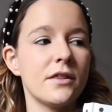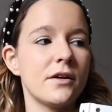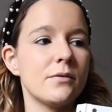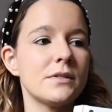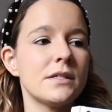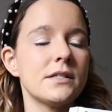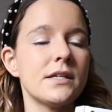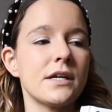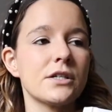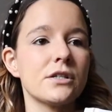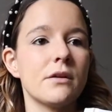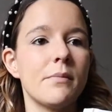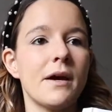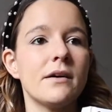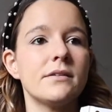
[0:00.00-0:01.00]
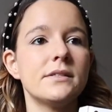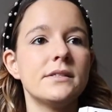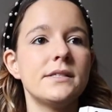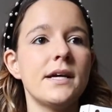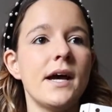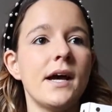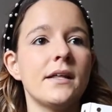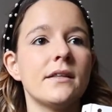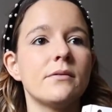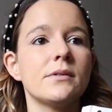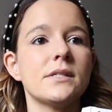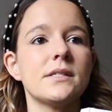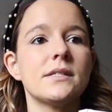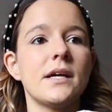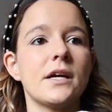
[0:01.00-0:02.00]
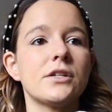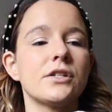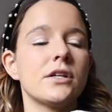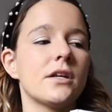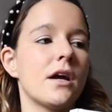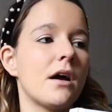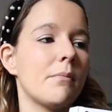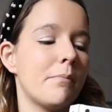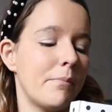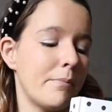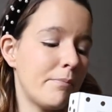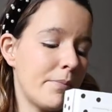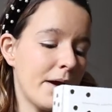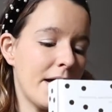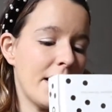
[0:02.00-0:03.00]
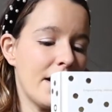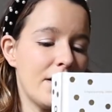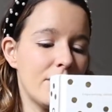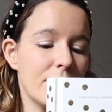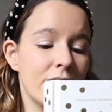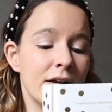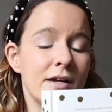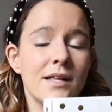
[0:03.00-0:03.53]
There was a section about debt. There was a section about